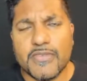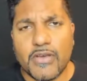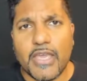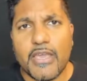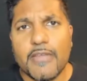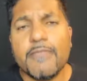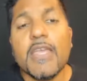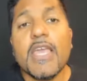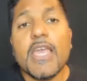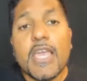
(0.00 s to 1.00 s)
Okay,
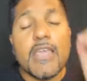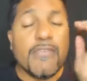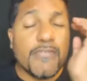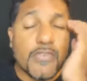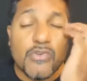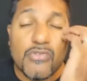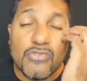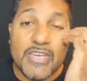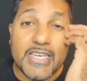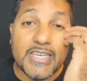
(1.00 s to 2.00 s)
if you
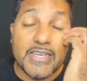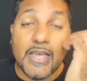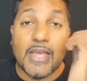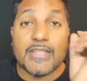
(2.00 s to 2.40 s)
read